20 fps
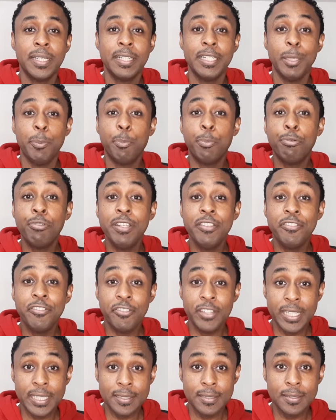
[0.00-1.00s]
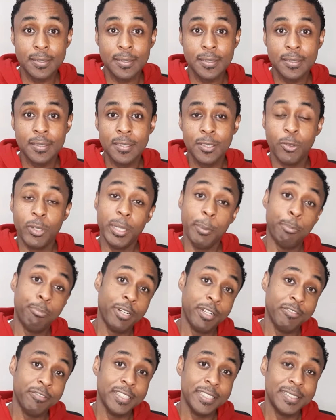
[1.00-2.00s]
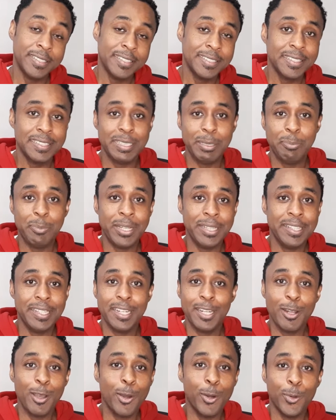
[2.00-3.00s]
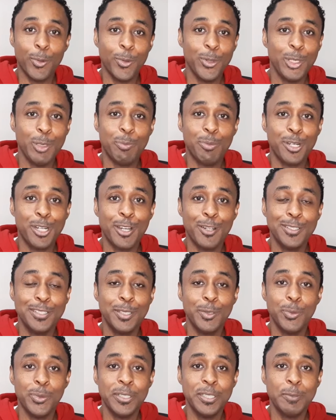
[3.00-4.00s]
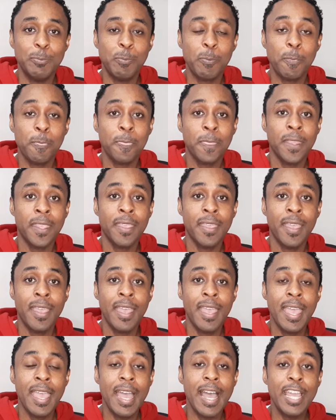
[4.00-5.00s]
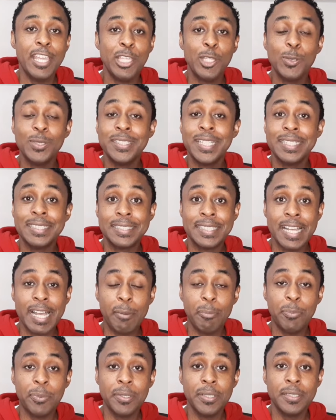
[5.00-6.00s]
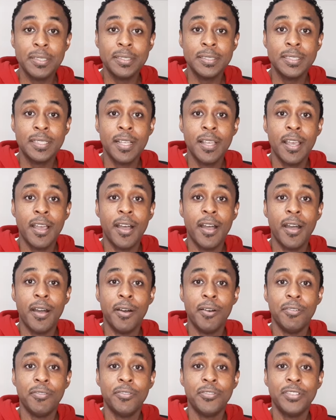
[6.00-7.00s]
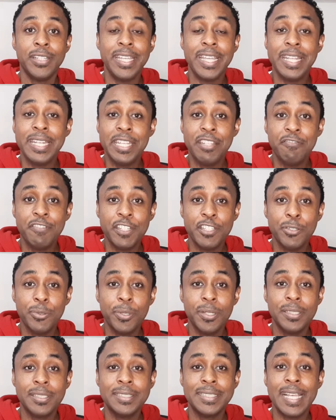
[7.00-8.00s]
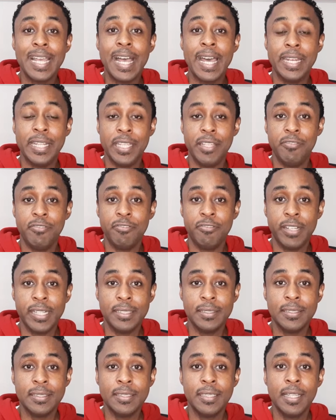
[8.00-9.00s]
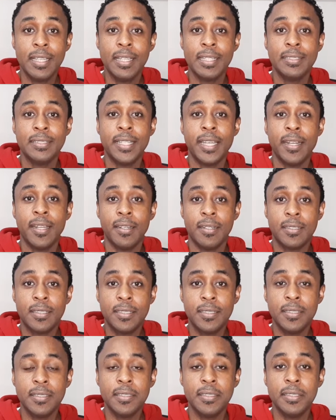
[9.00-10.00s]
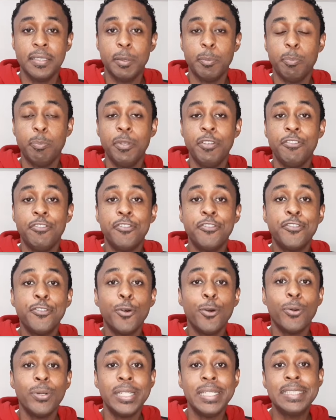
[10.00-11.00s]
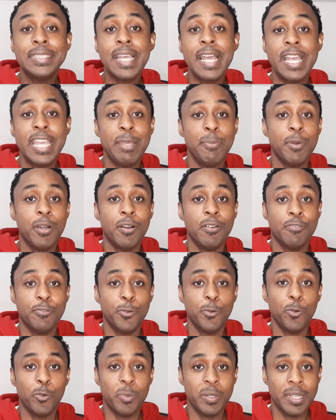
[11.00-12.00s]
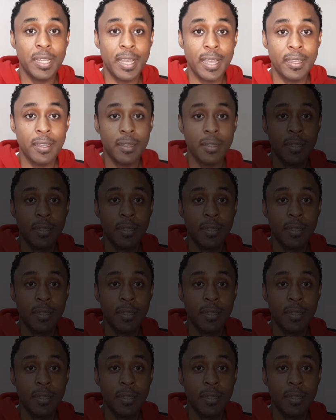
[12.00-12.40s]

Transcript: the preface or the preface, depending on how you pronounce the word. I used examples of individuals and events that occurred before the time of Obadiah.